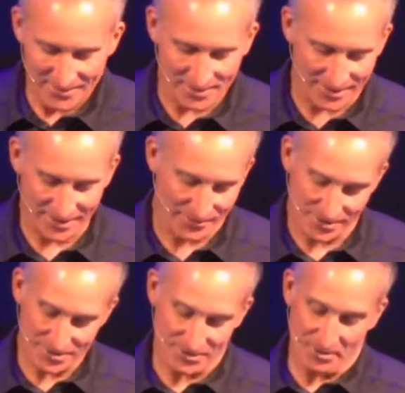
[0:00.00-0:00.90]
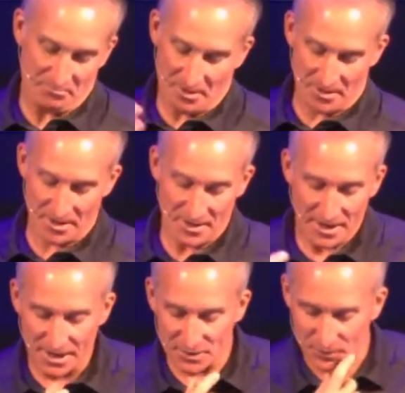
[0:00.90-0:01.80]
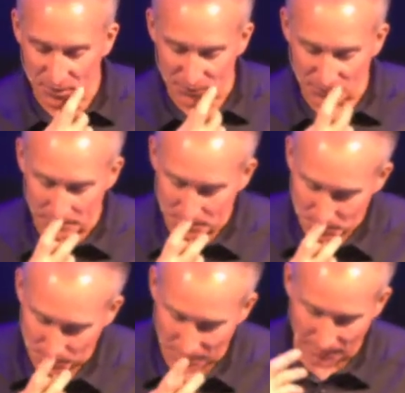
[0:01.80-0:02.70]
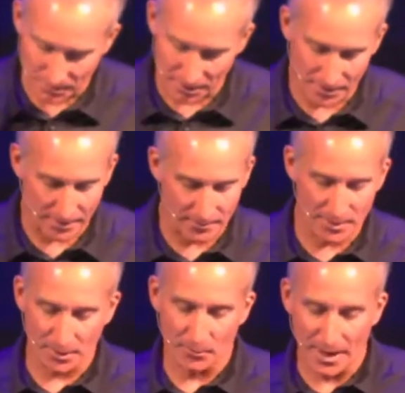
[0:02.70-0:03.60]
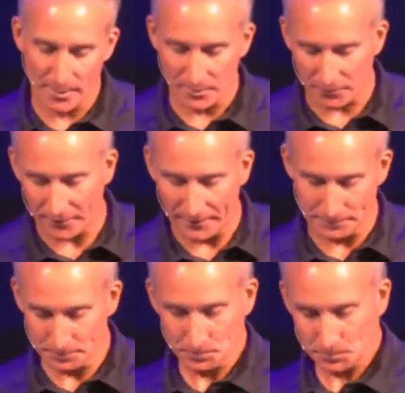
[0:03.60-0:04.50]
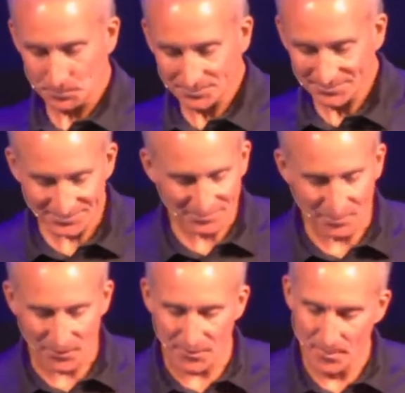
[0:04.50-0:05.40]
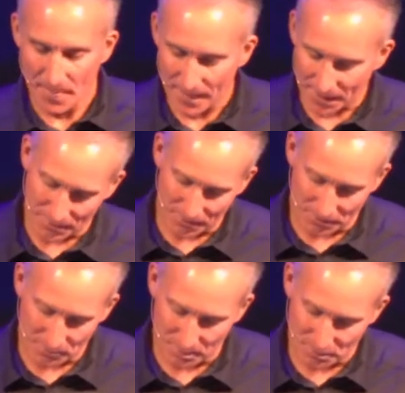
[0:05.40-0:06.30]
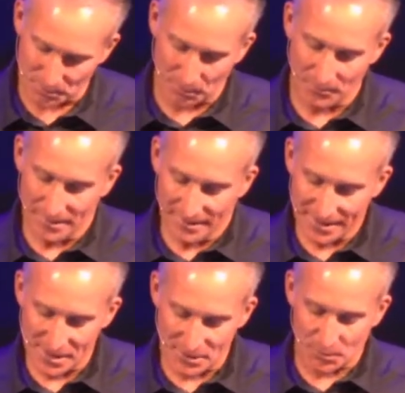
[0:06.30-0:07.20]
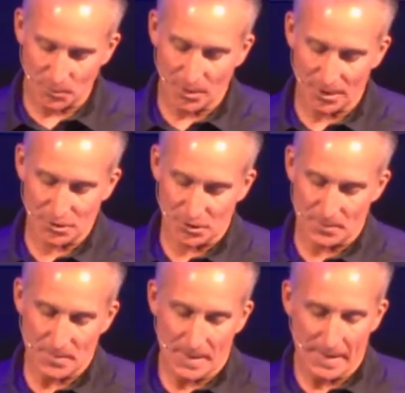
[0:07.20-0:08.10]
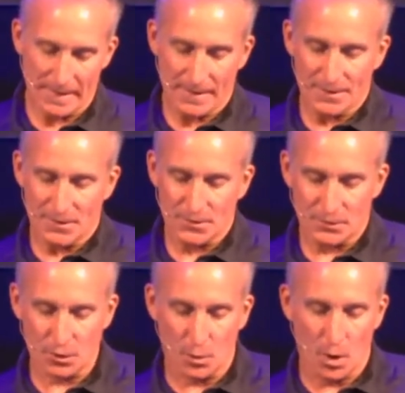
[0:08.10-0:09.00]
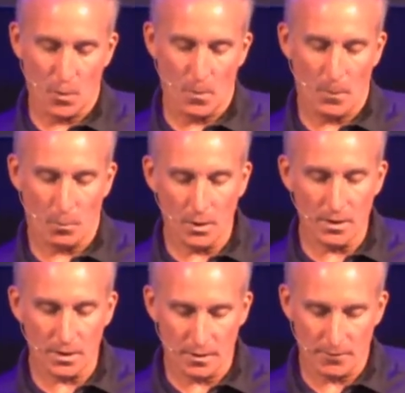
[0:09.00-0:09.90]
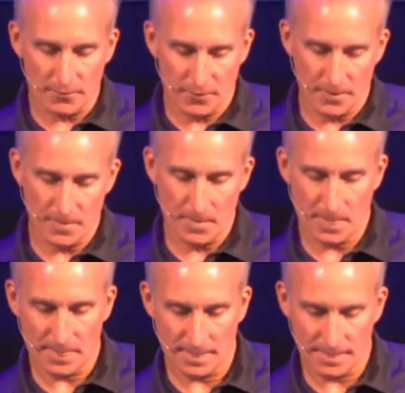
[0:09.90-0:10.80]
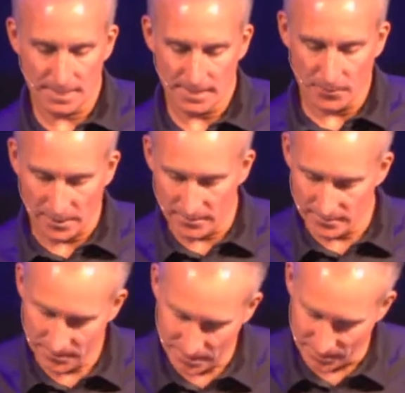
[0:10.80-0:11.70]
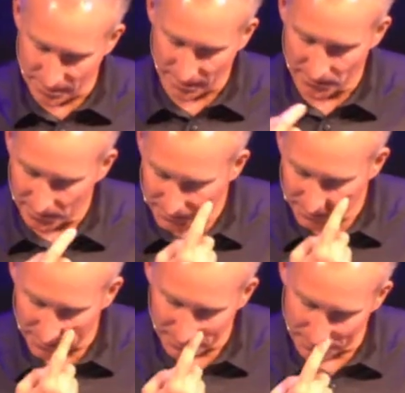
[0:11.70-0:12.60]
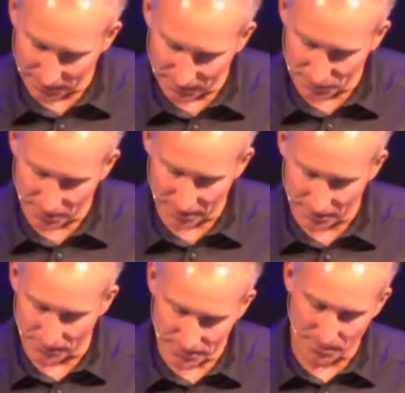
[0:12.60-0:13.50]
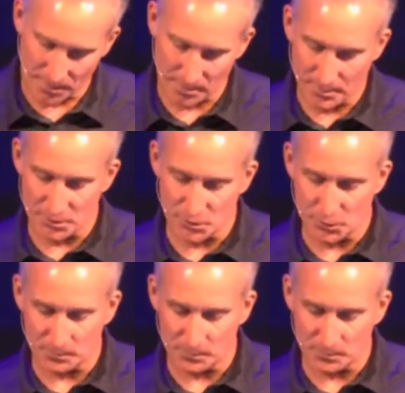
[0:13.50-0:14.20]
But I like watching them, all right? It's, it's fun. But I'm not a, I'm not a rabid fan. All right? I, I love baseball, I enjoy watching it. So, one of. Oh, wait, let me get back. I'm, I'm kind of getting off track here. Let's get back to page two.